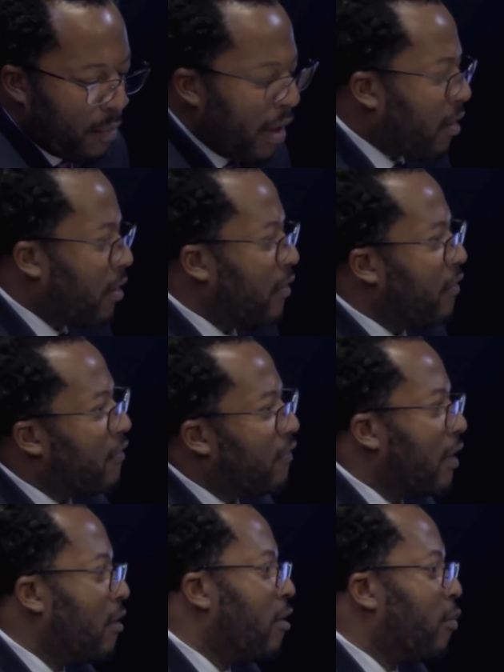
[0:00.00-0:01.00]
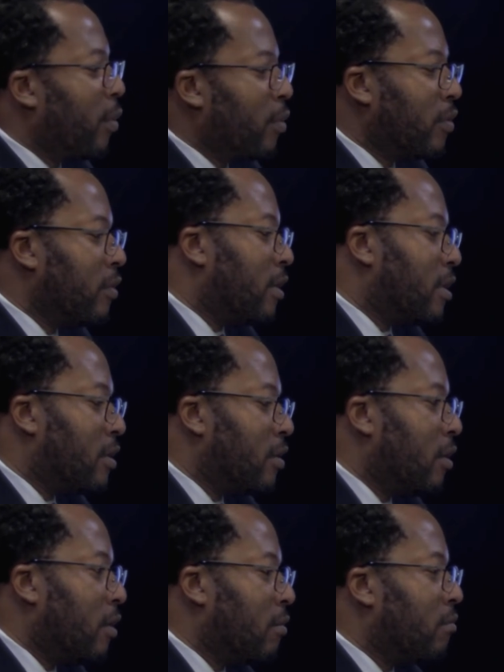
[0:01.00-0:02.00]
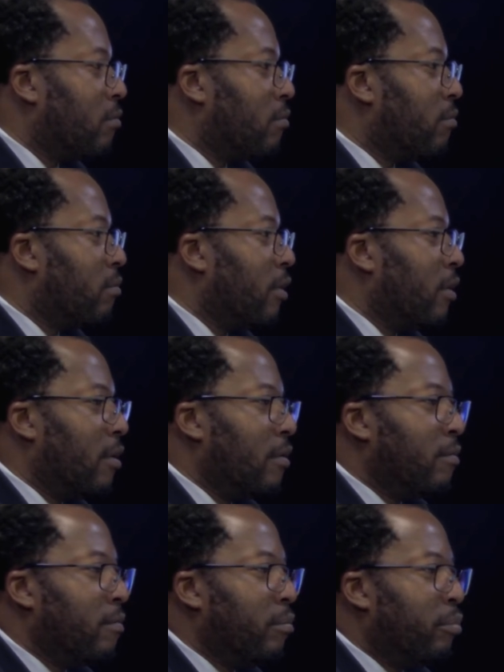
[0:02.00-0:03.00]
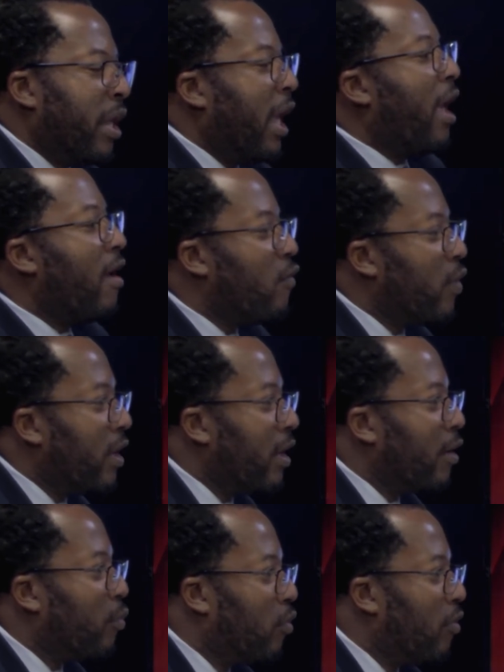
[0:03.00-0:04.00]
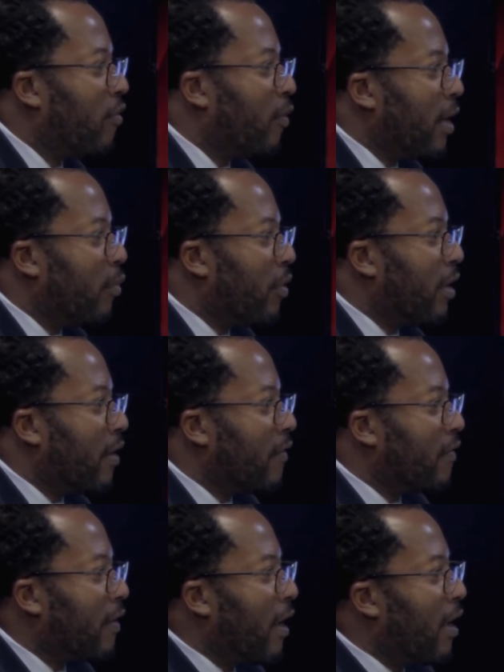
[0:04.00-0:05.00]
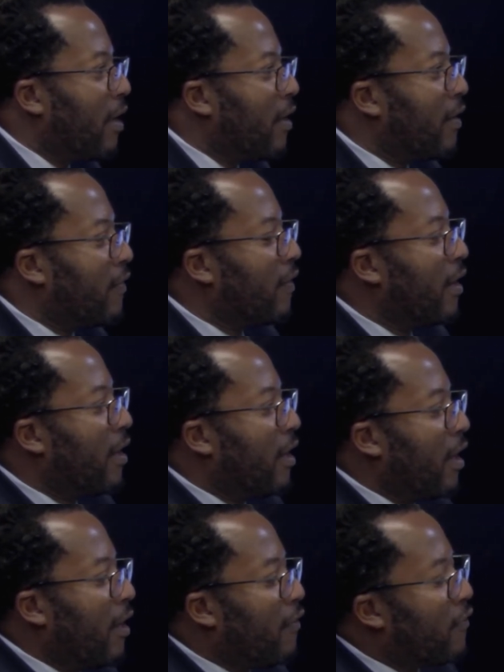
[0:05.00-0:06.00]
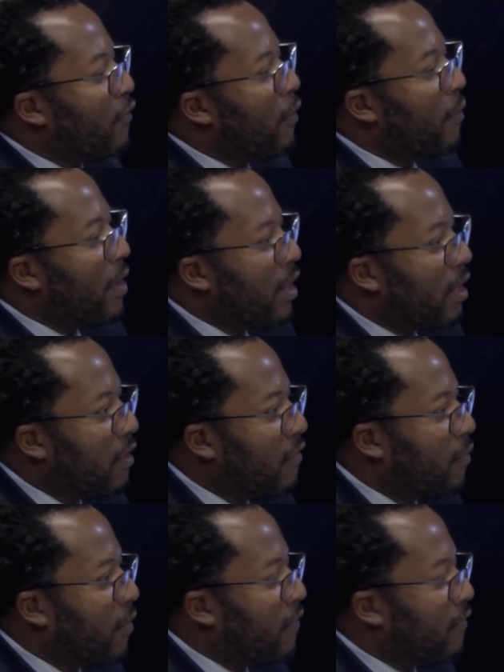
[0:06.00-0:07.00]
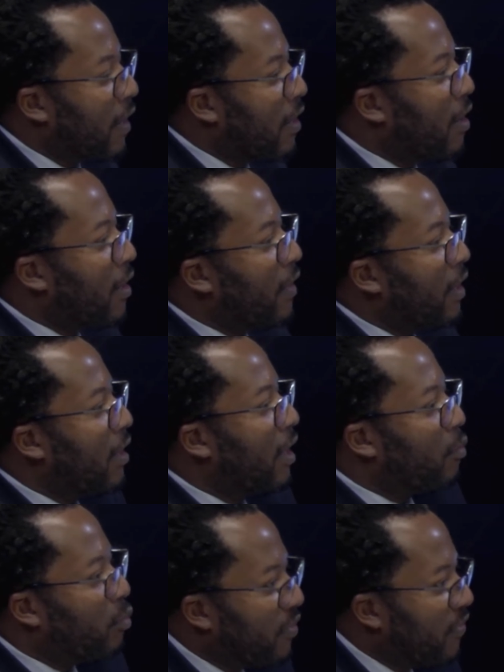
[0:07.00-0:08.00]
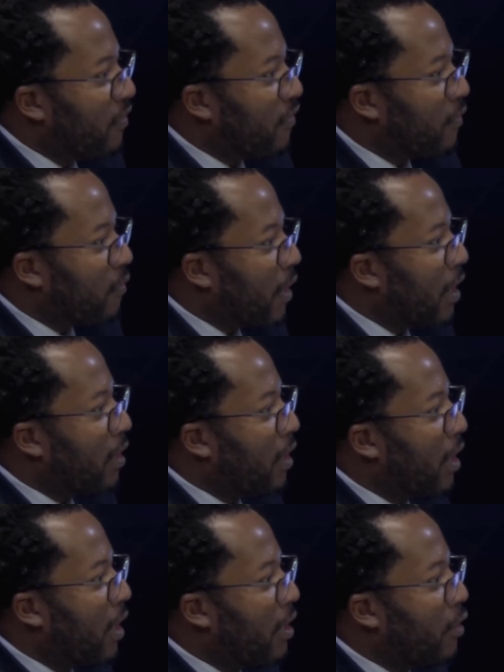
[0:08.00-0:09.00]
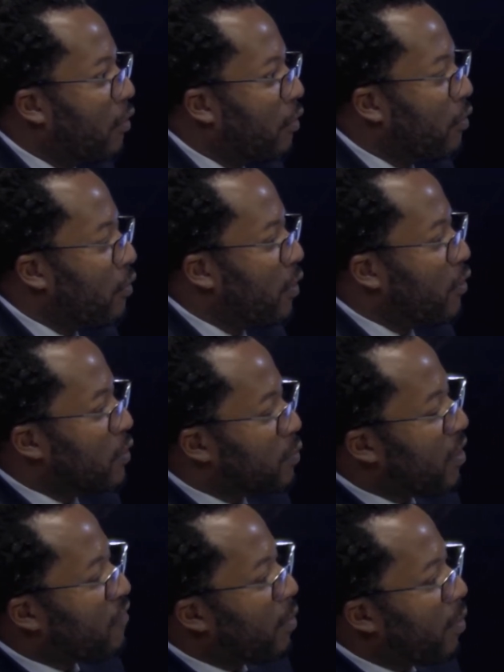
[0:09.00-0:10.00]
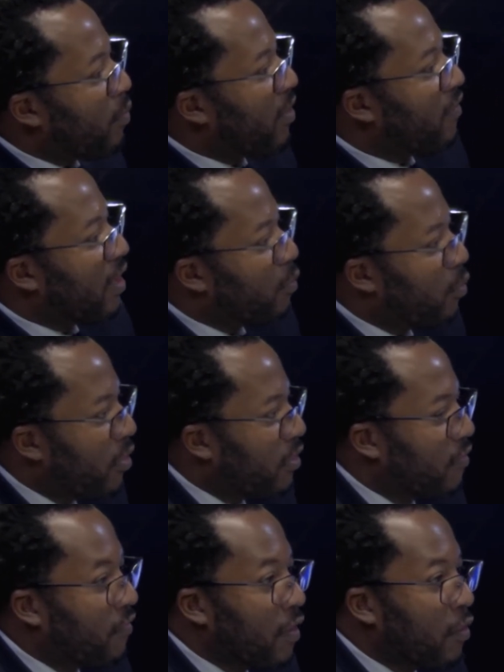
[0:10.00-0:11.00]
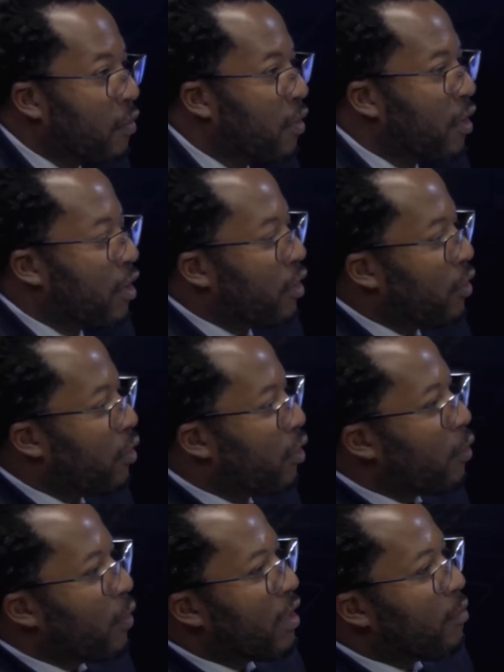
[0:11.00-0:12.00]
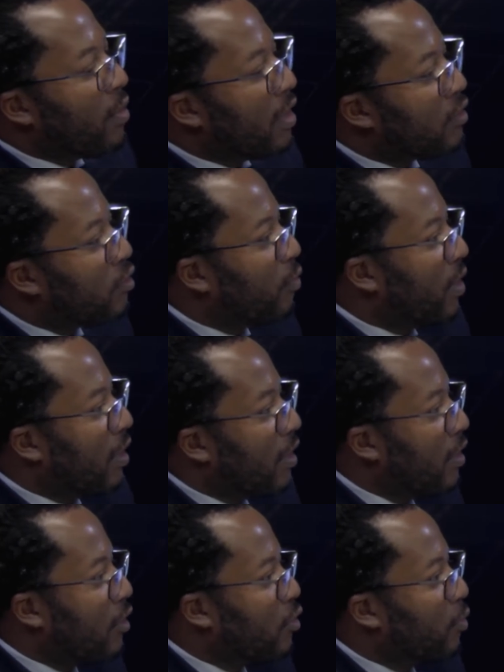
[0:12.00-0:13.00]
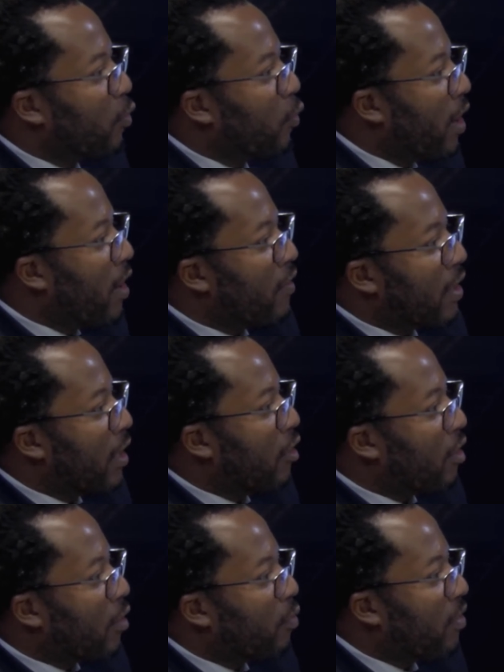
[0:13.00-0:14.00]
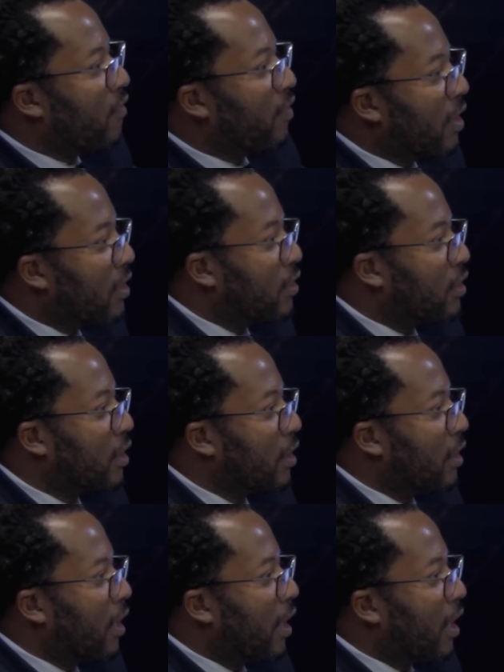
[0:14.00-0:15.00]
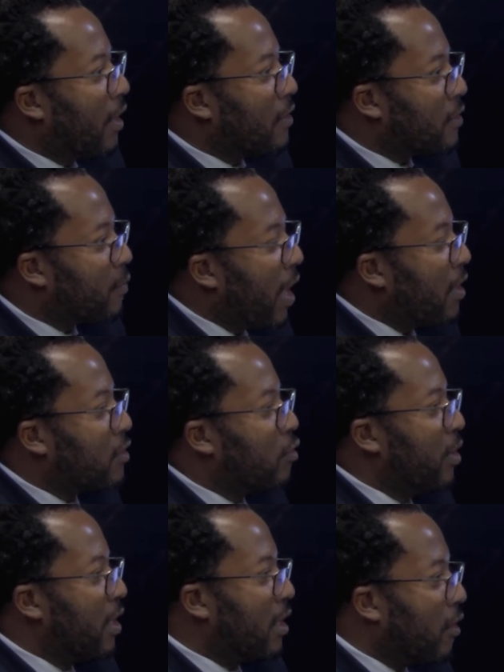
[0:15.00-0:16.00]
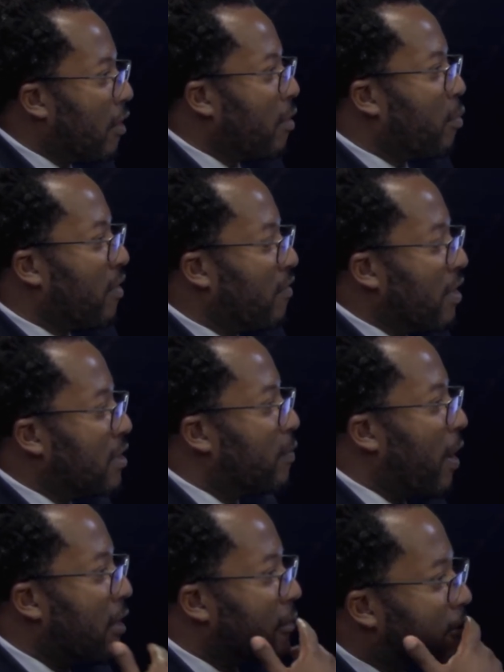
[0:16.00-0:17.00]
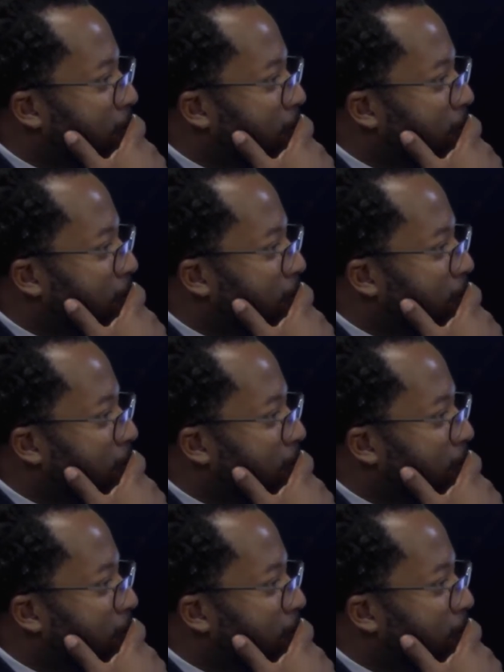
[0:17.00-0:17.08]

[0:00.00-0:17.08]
Bankole, just tell your people to just, you know, mm -hmm. you know, behave when they get pulled over by the police. Uh, it, it's, it's so ridiculous because they're not in that position, right? Uh, you know, you, when you speak from a privileged point of view, you don't know what it means to be, to be wearing an underprivileged uh, space, to be in an underprivileged space.